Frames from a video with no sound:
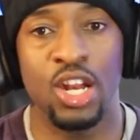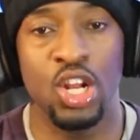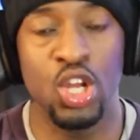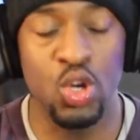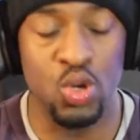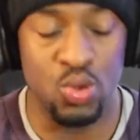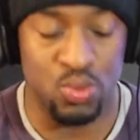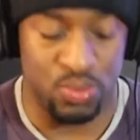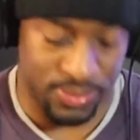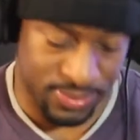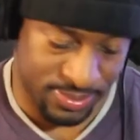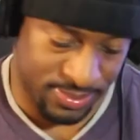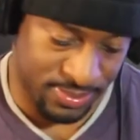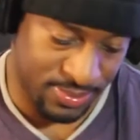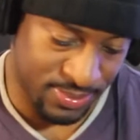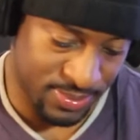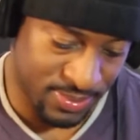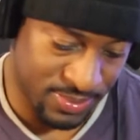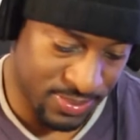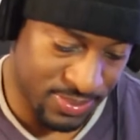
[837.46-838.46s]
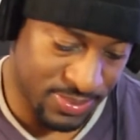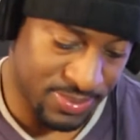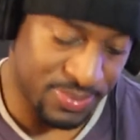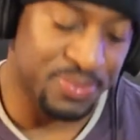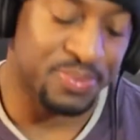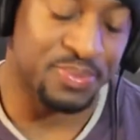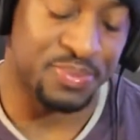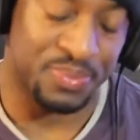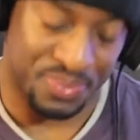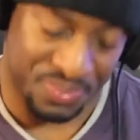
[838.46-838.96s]
want to explore. They want
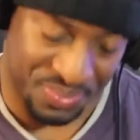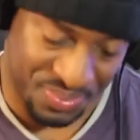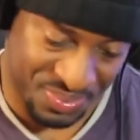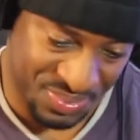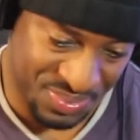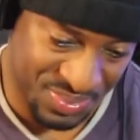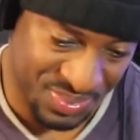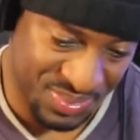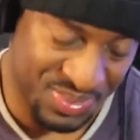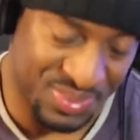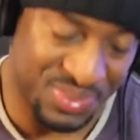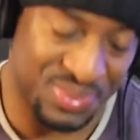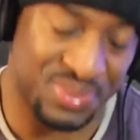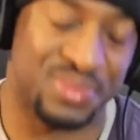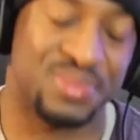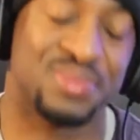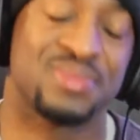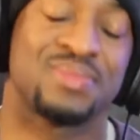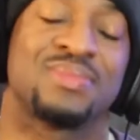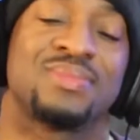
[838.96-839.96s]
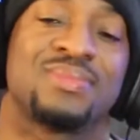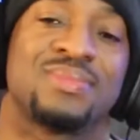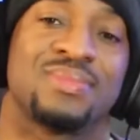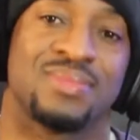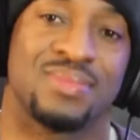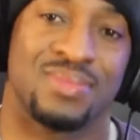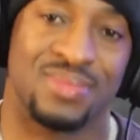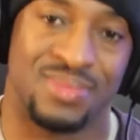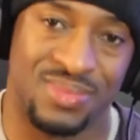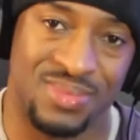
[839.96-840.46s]
to co-op together. They don't
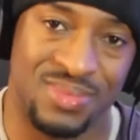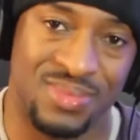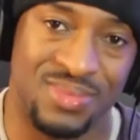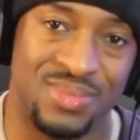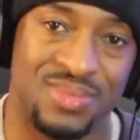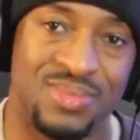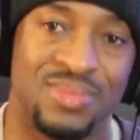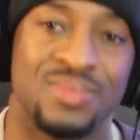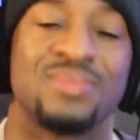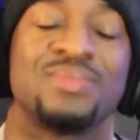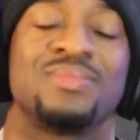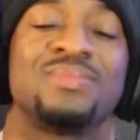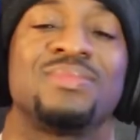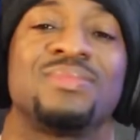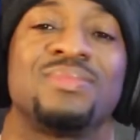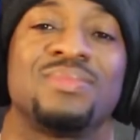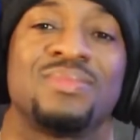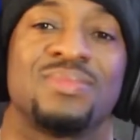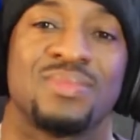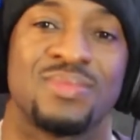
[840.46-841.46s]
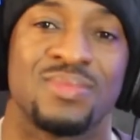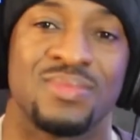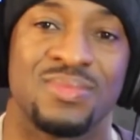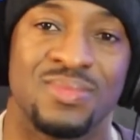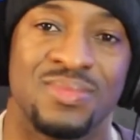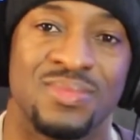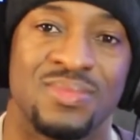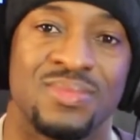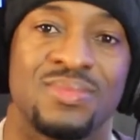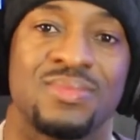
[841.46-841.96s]
want to beat level 1,
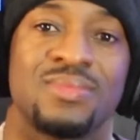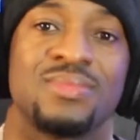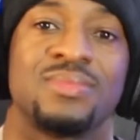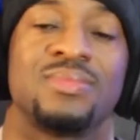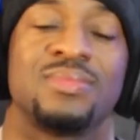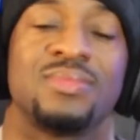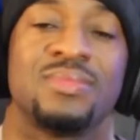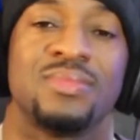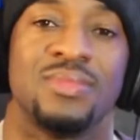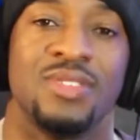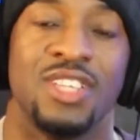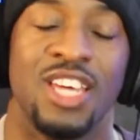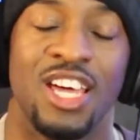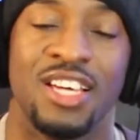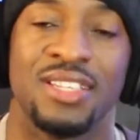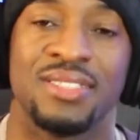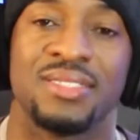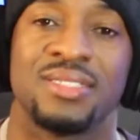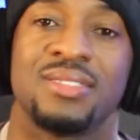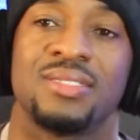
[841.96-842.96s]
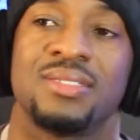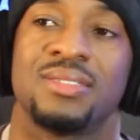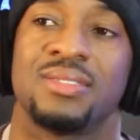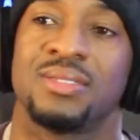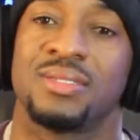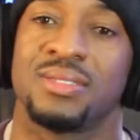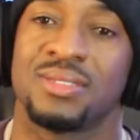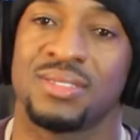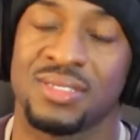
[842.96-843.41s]
level 2. They don't want to do that. They